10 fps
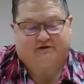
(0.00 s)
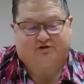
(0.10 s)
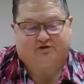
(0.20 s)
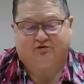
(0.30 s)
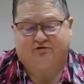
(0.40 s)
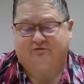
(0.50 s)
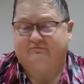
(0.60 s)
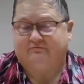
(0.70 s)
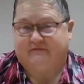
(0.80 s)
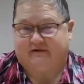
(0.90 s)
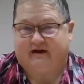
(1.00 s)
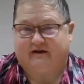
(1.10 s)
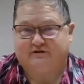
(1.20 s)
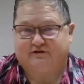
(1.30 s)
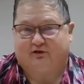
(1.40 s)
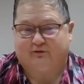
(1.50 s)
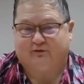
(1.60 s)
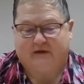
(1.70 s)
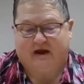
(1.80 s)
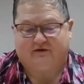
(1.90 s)
is true, and it shall
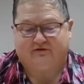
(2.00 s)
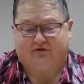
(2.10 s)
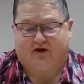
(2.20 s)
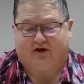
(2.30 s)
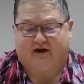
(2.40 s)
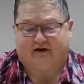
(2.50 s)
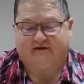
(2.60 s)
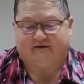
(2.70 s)
remain in the log."